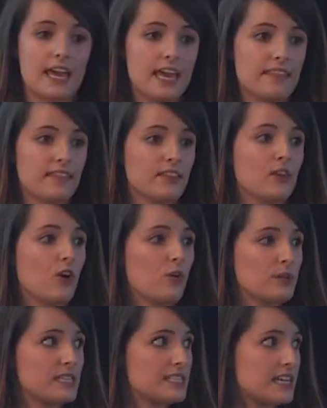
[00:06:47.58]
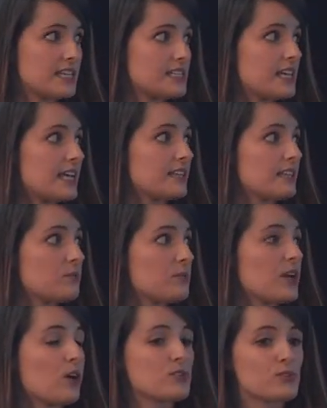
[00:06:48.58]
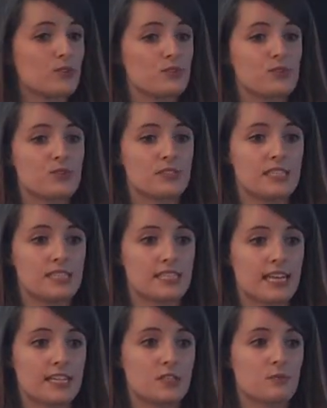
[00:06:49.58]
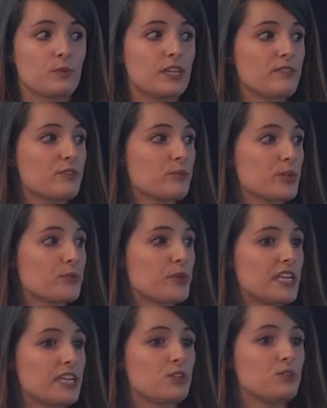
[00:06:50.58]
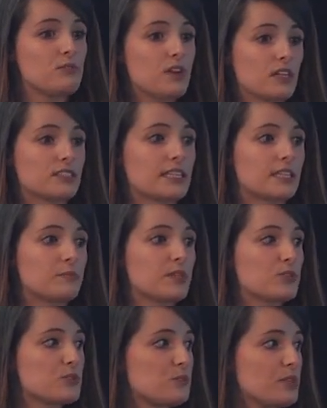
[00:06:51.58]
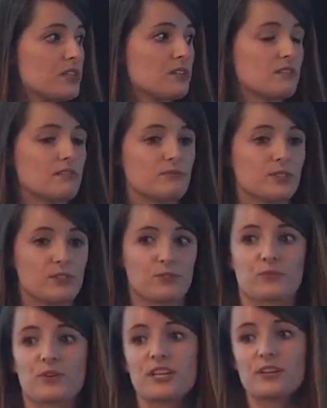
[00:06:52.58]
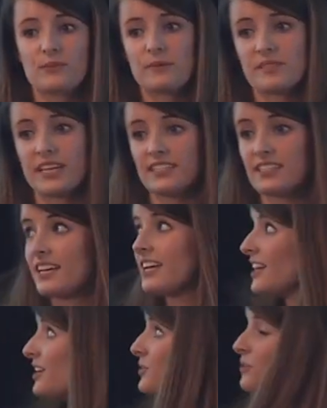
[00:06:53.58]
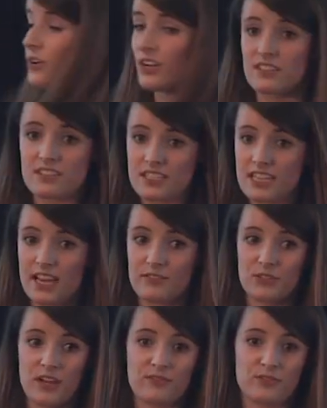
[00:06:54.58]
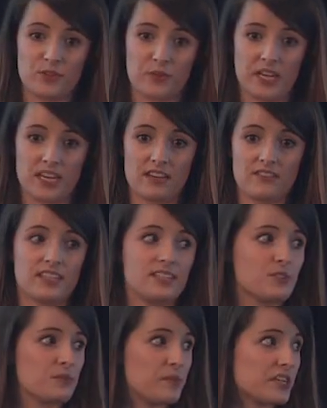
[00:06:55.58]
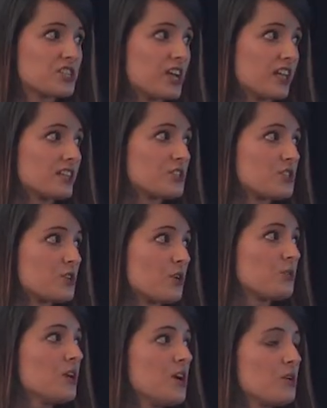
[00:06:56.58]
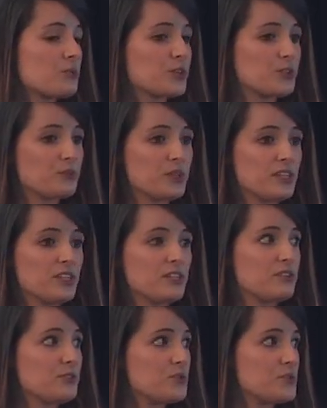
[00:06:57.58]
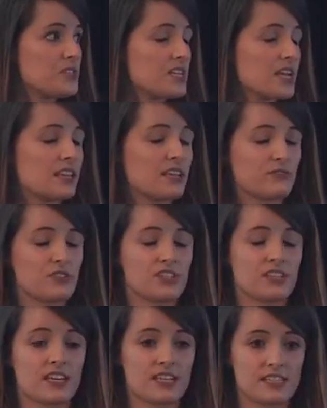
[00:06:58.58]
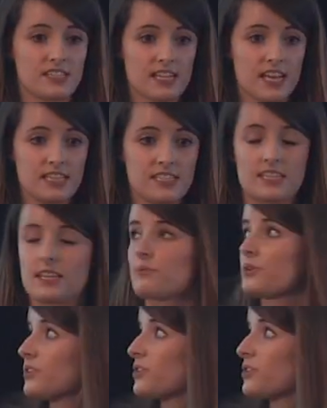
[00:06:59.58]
and then always test. And we also use those insights whenever we're creating new content, because we know when you're running a website, you constantly have to have new creative, and it's a big challenge. So we're really using and leveraging that insights that we're